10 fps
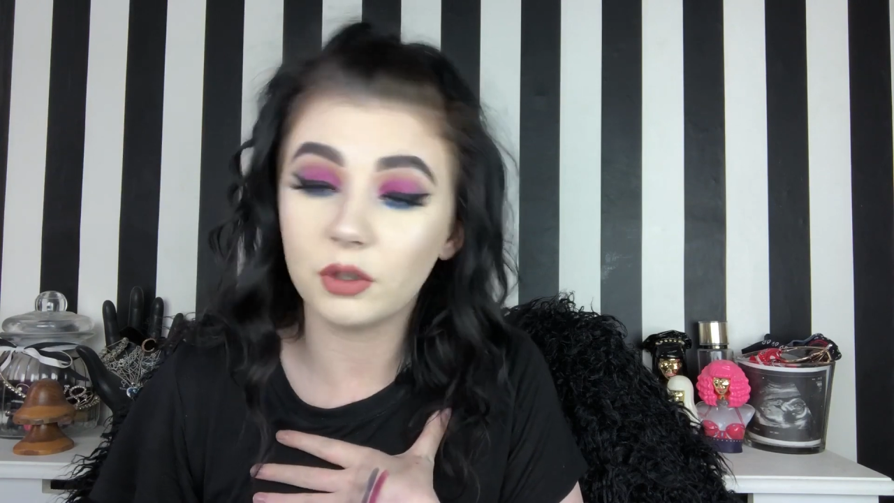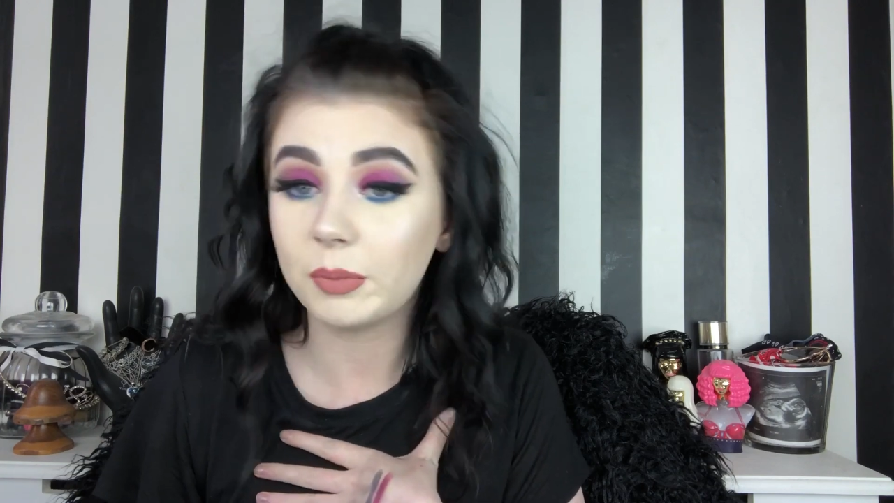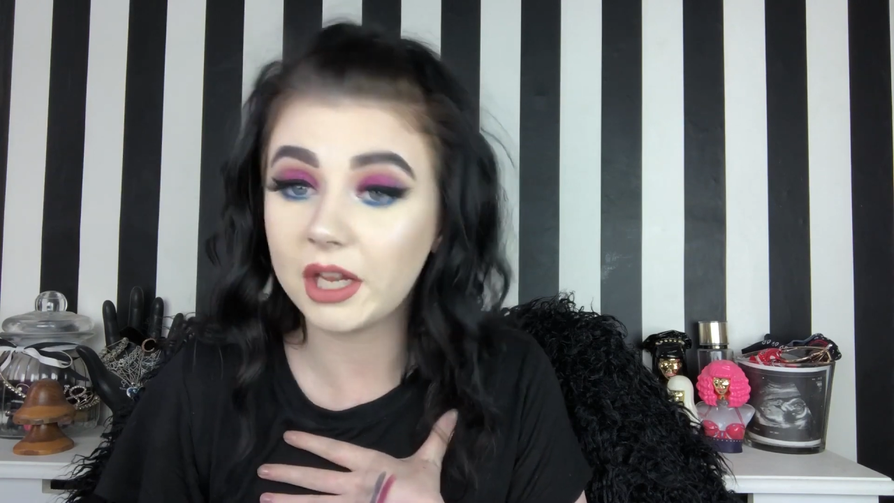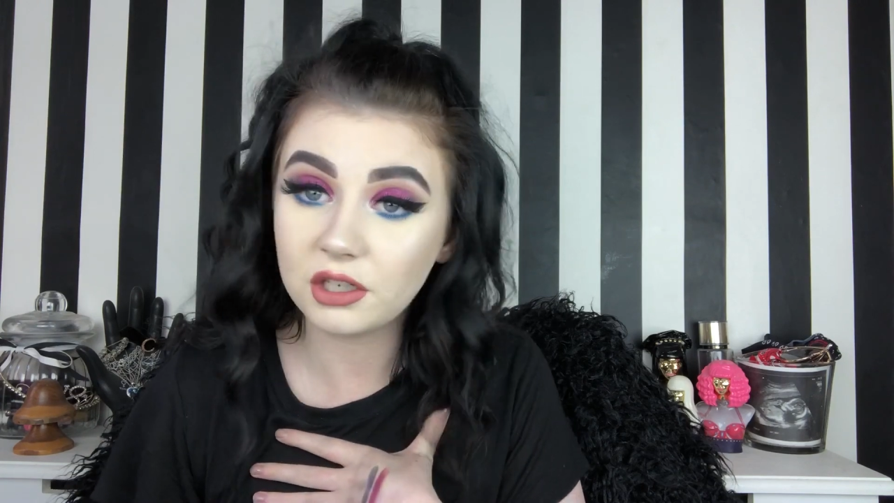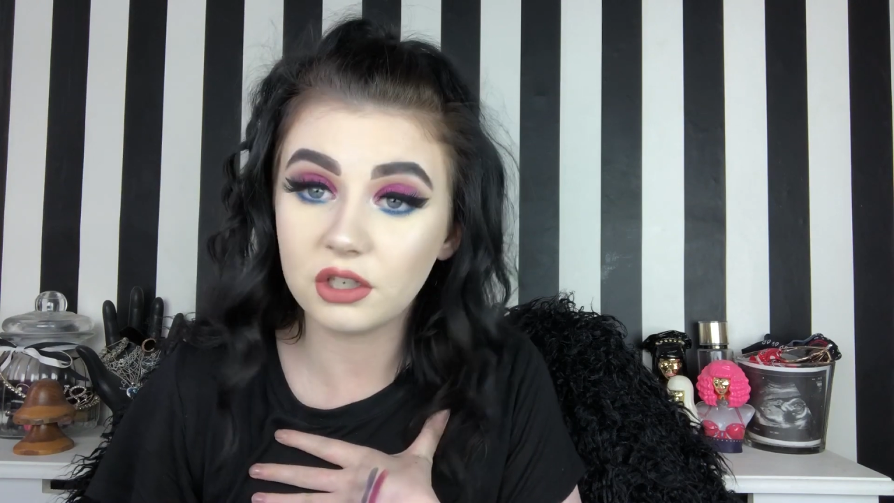
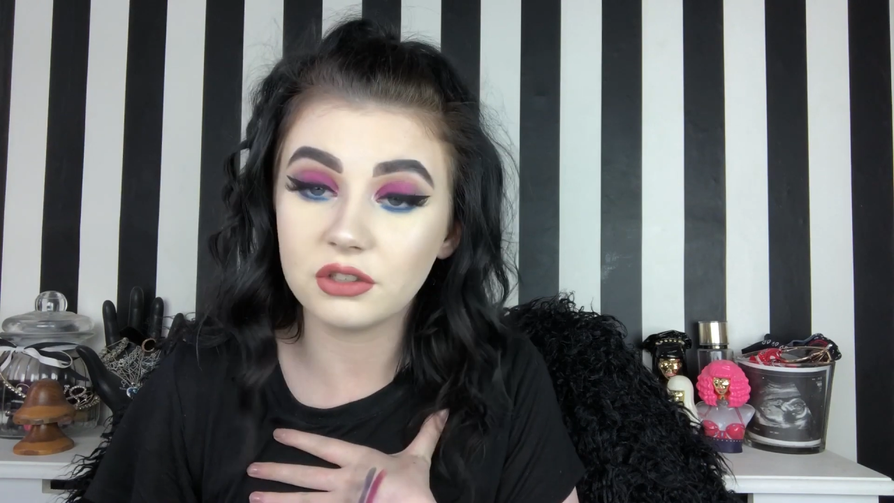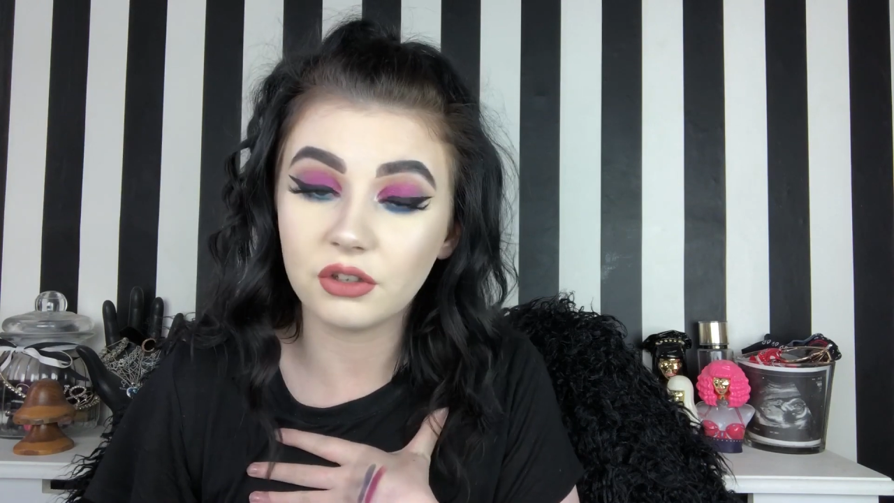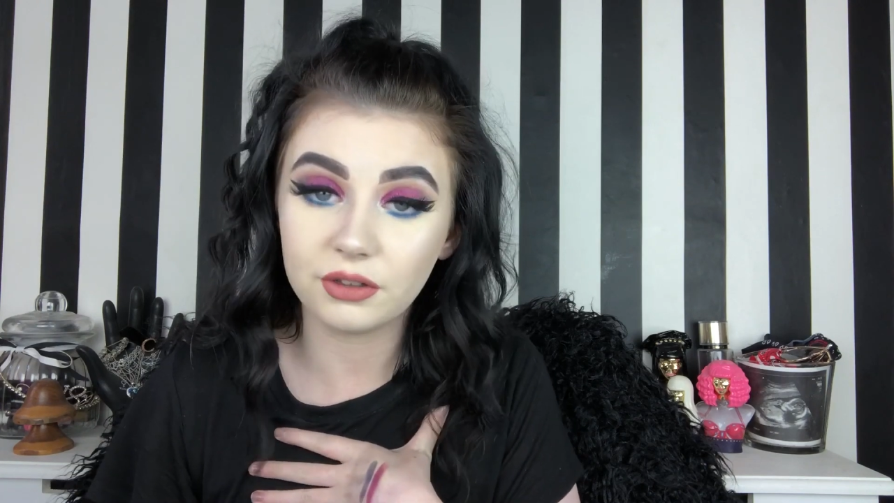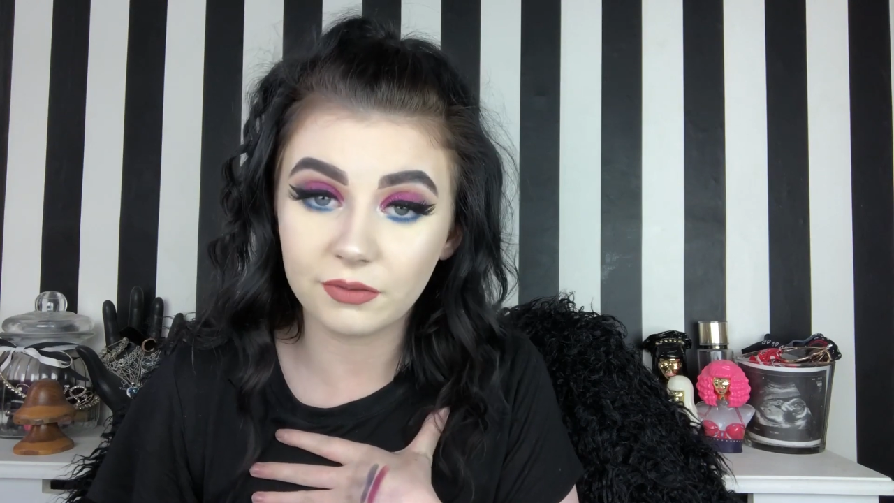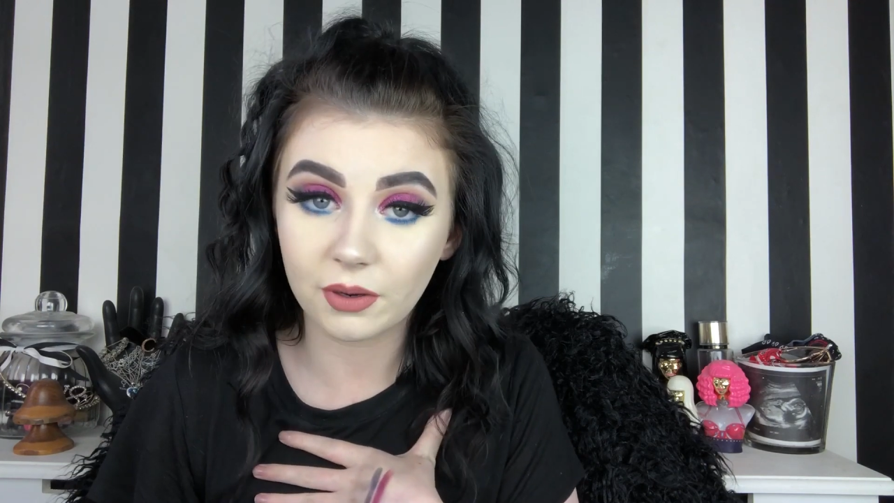opinions
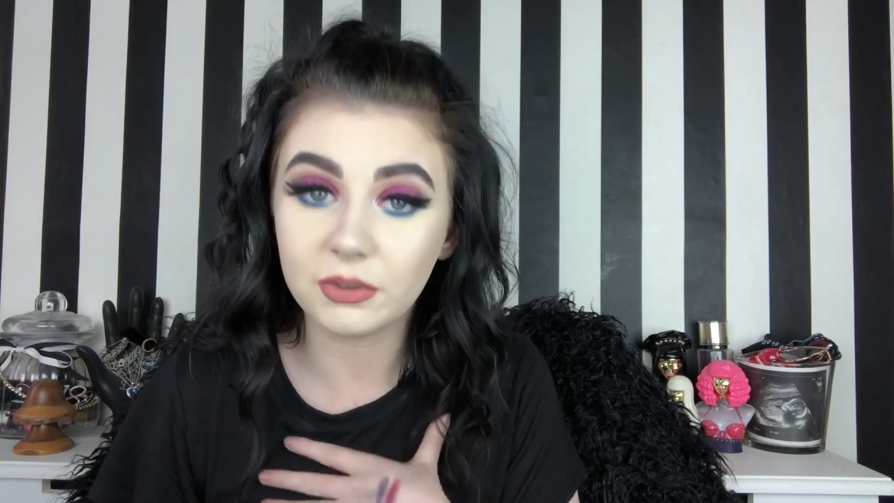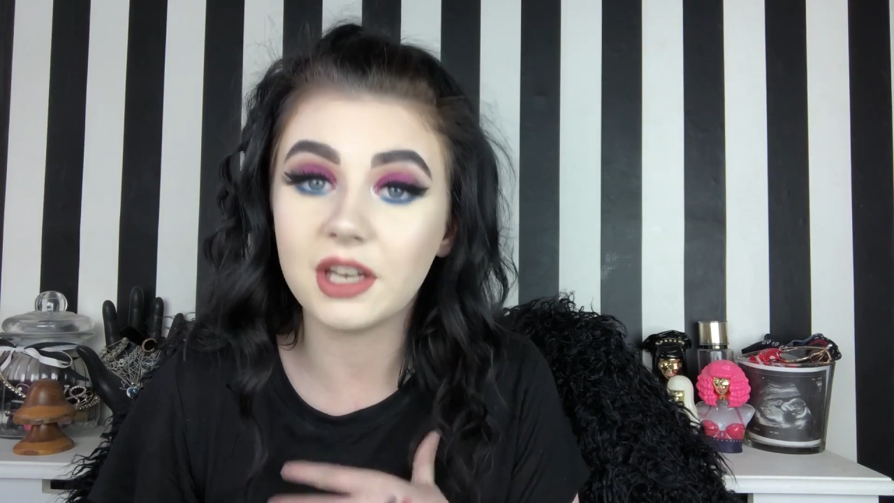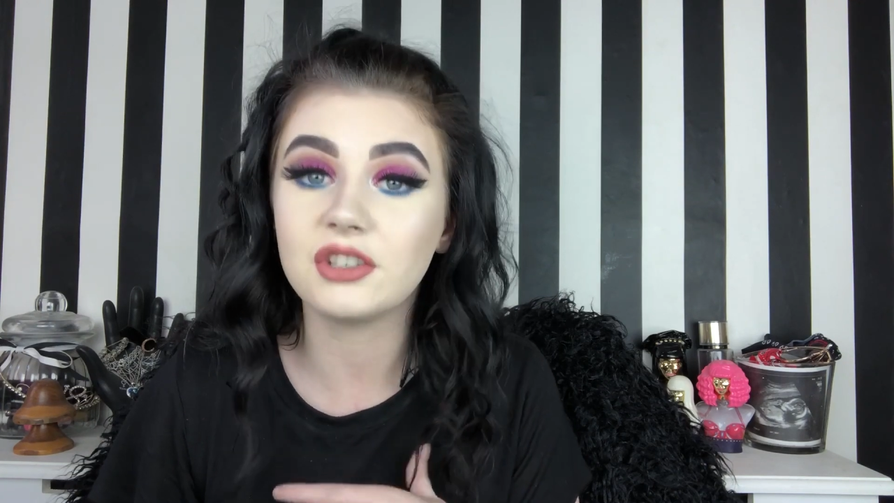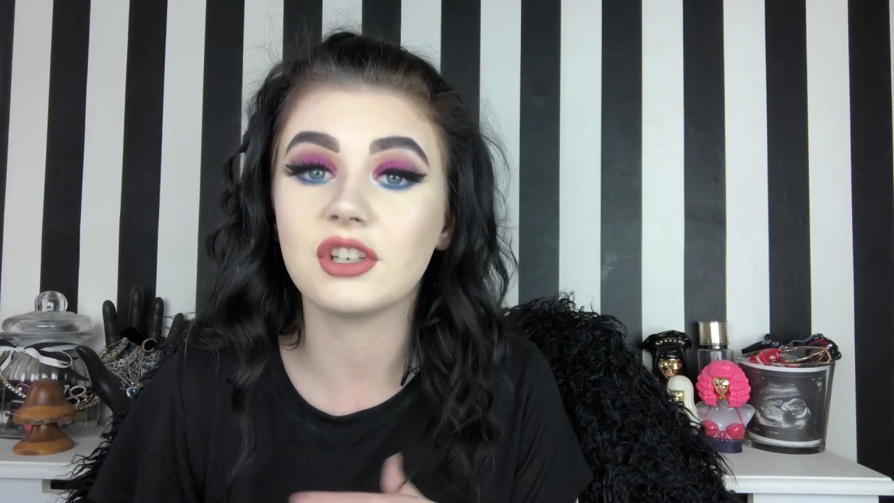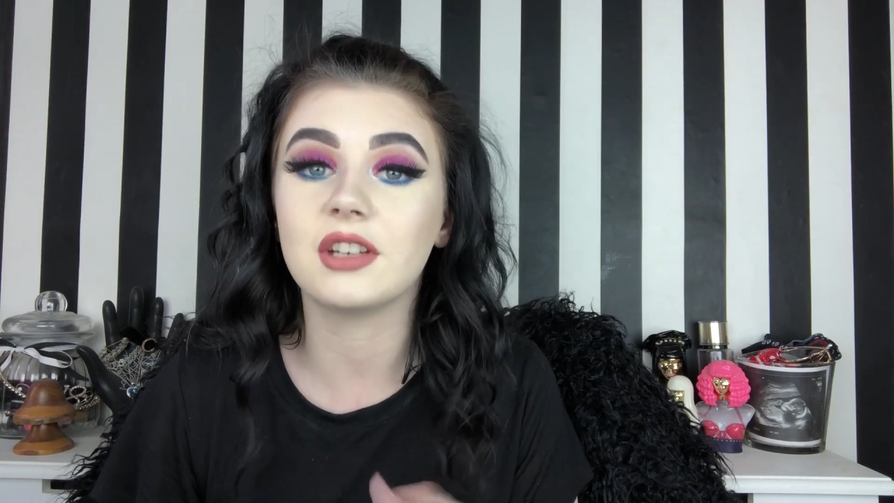on the
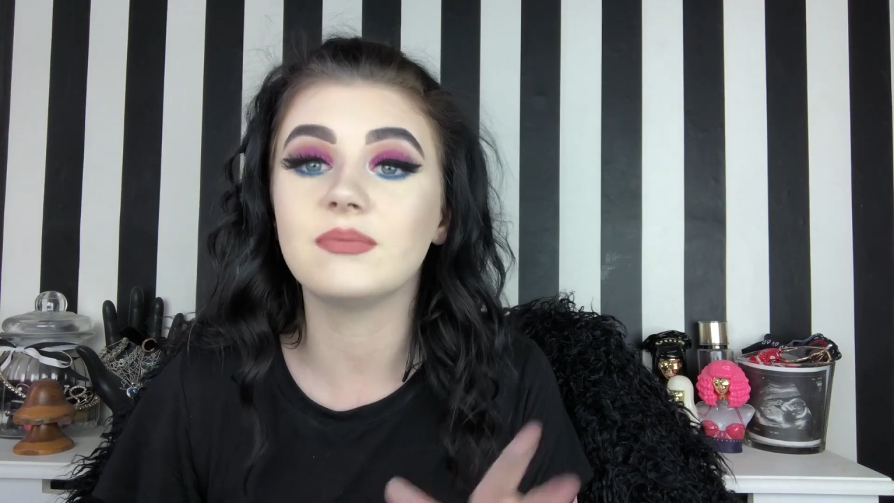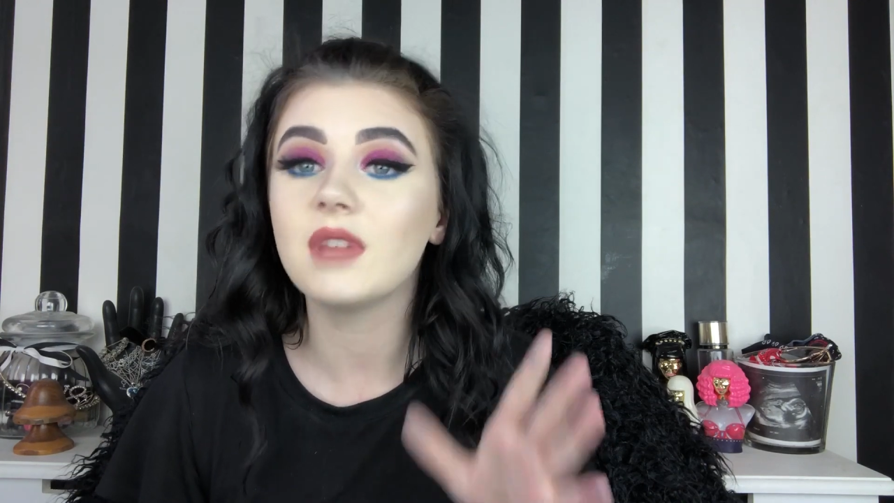foundation.